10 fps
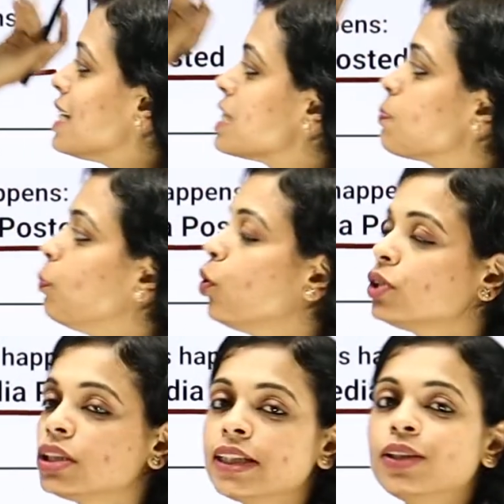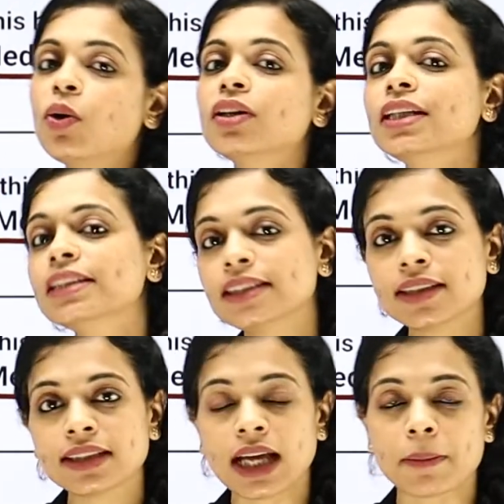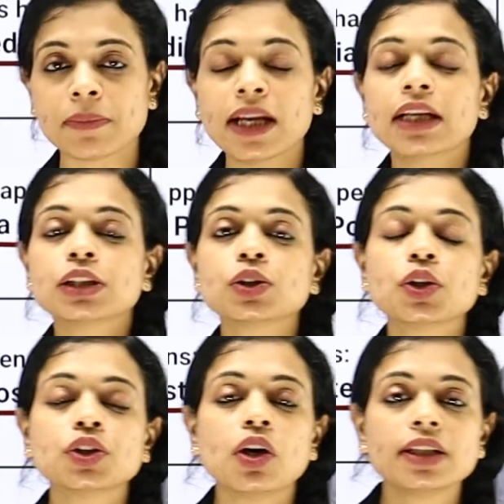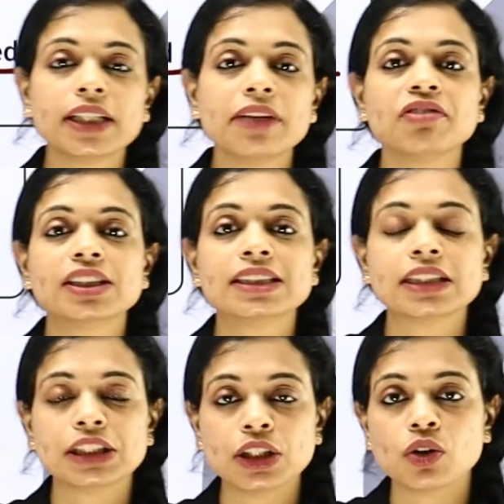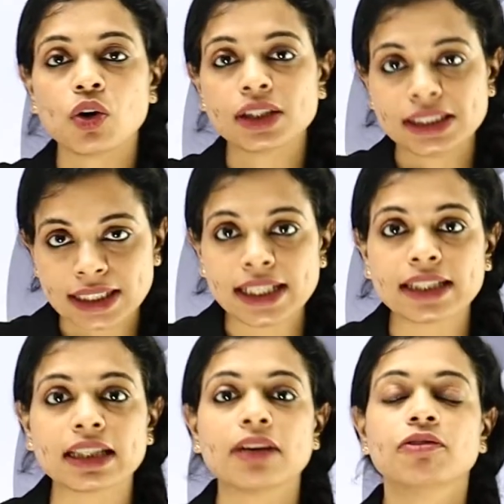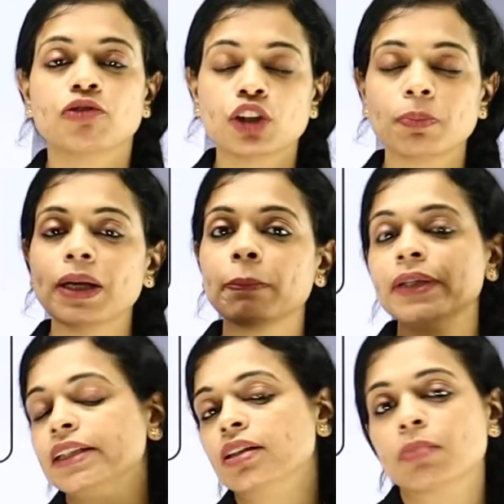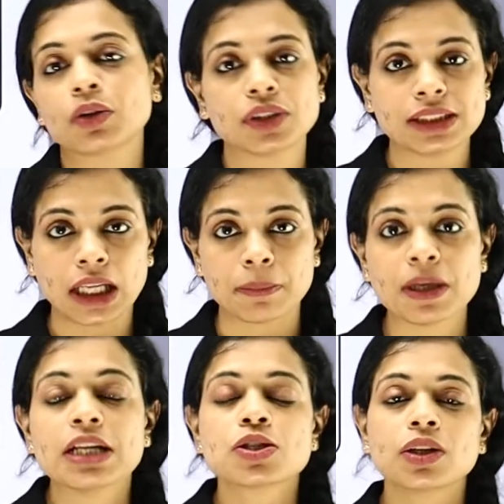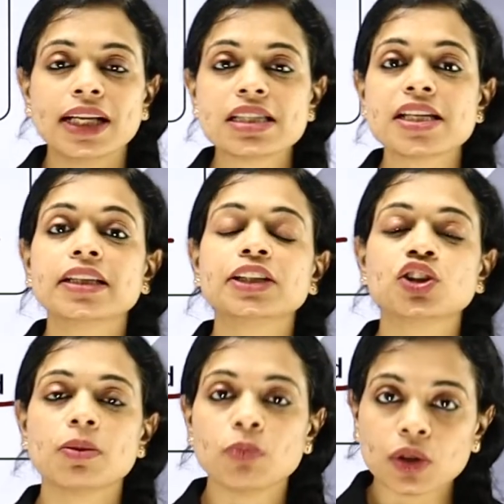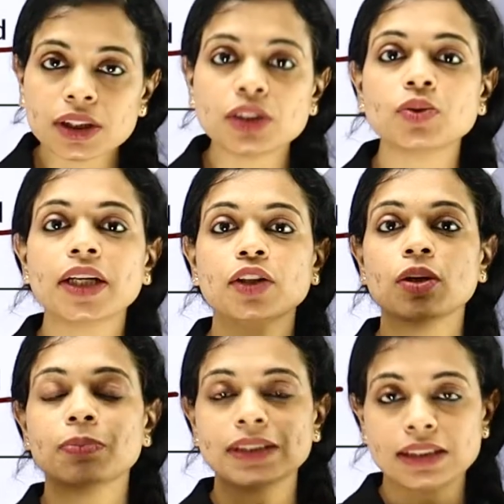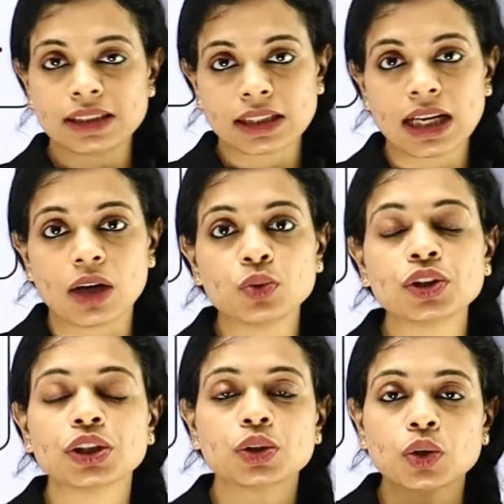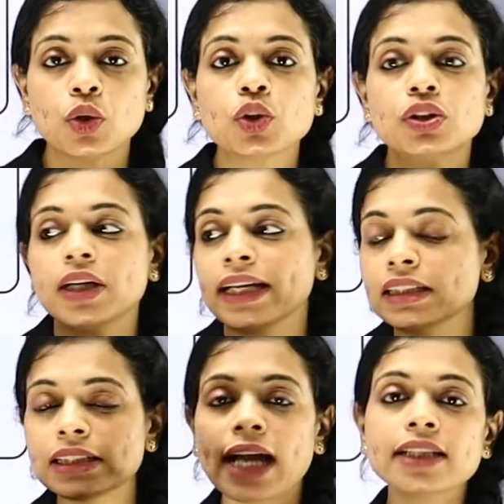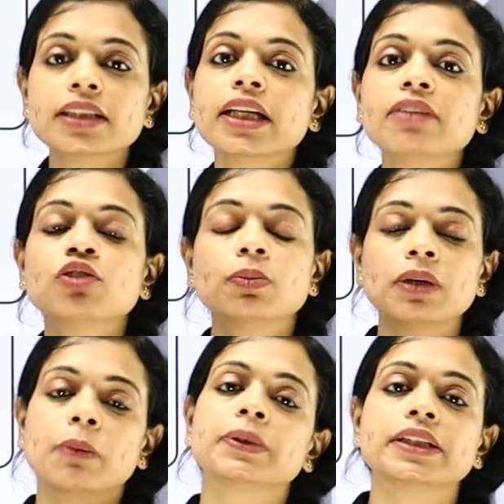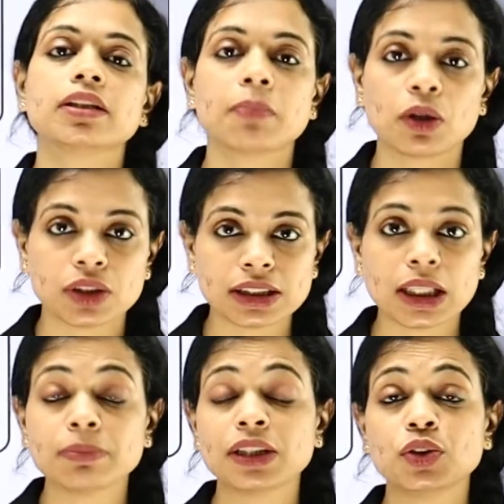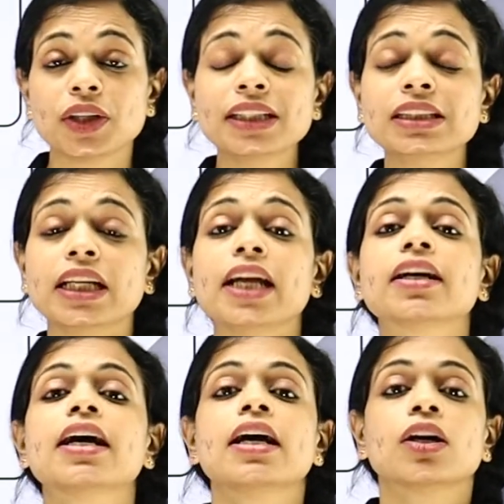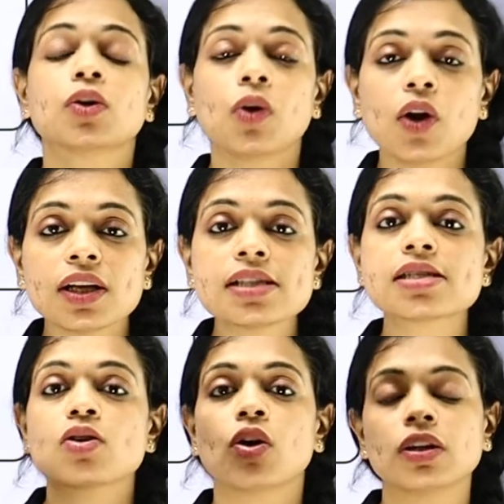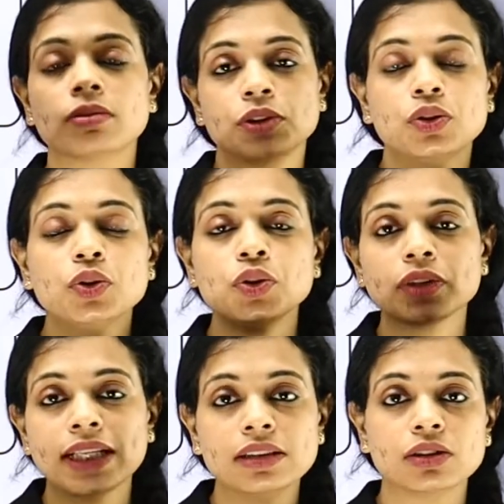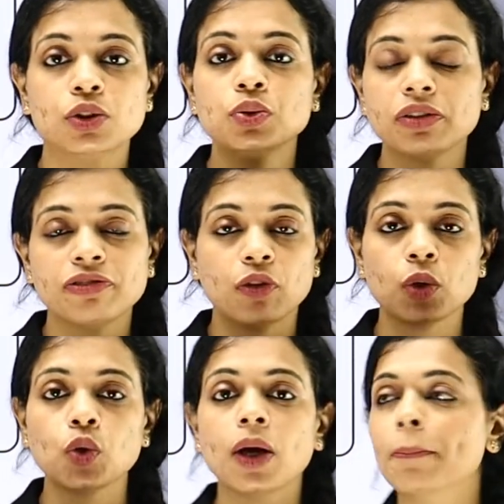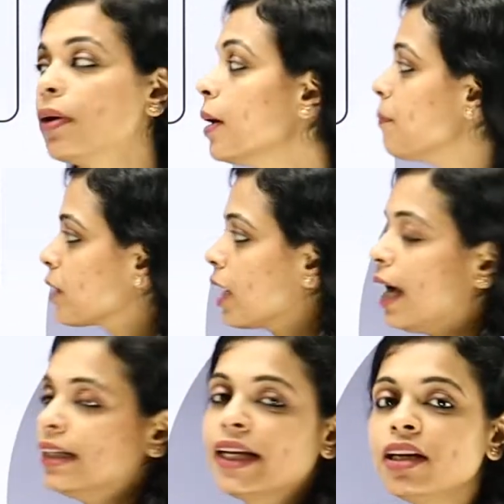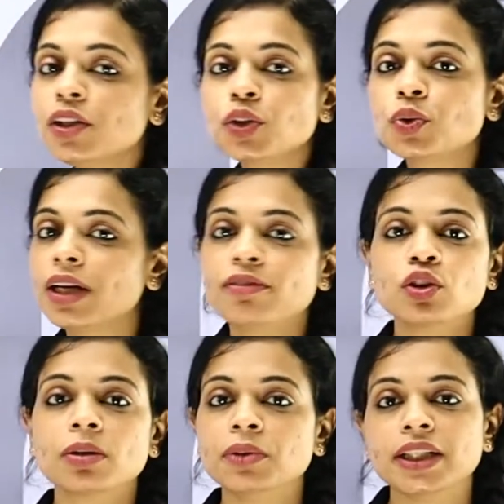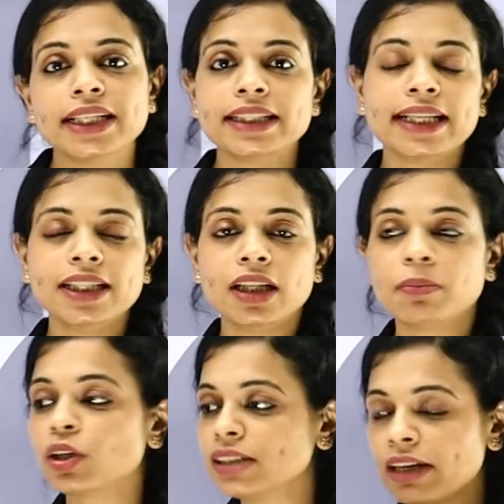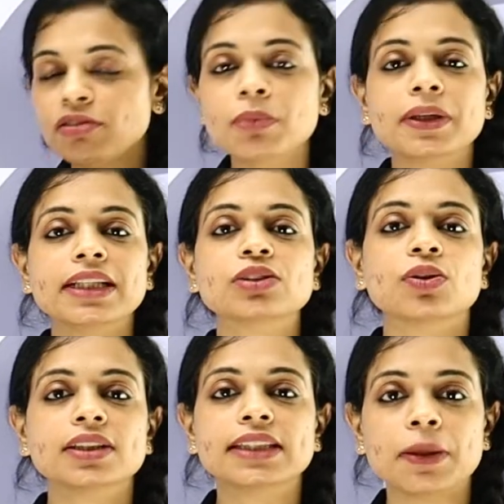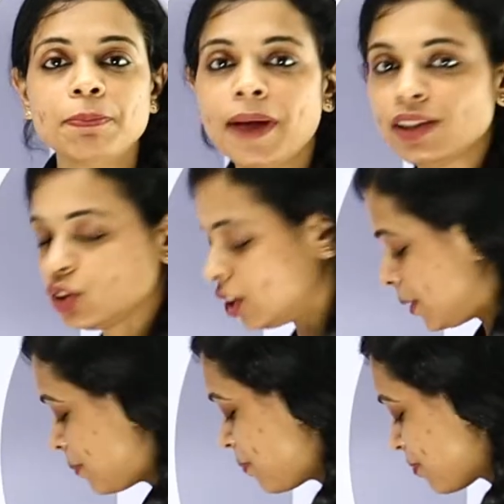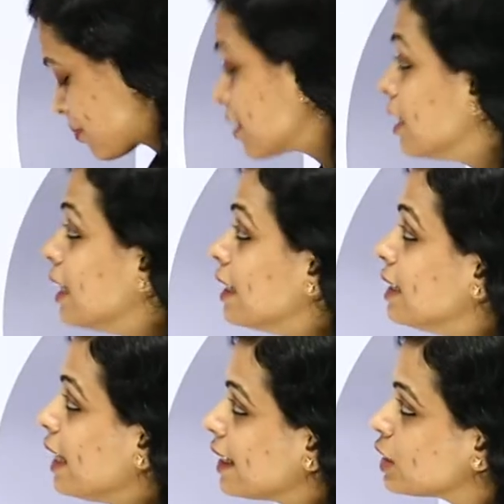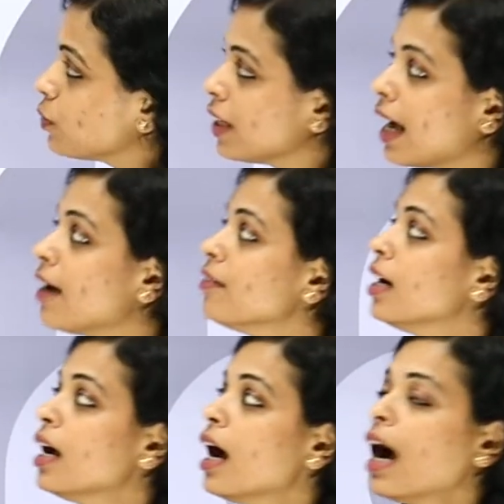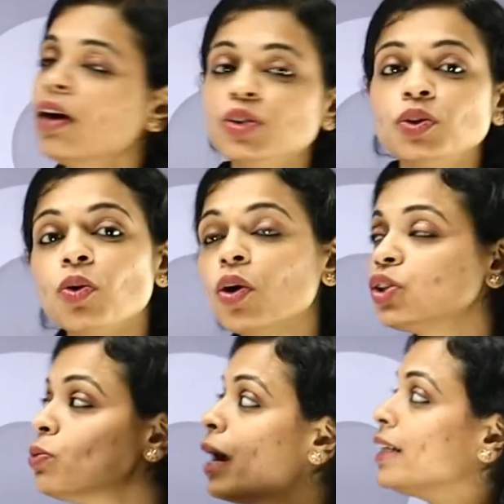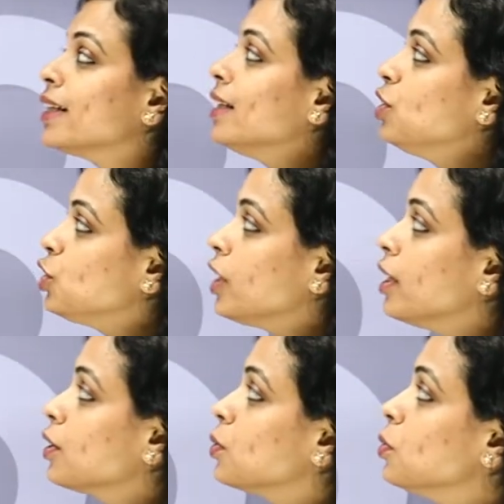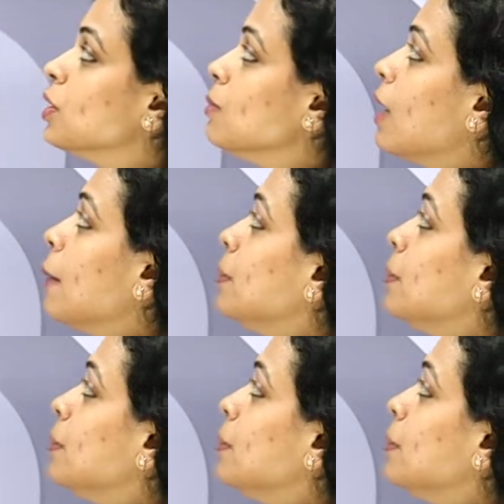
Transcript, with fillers: is posted on Instagram, so your team which is sitting on Telegram would be updated about the same. So let's say that you're monitoring your business account, so the entire team would be updated about the same. Then you can take calls or, you know, you can do the follow-up. And here you don't have to communicate anything because everybody is on the same page. Next, we have how to automatically share Google My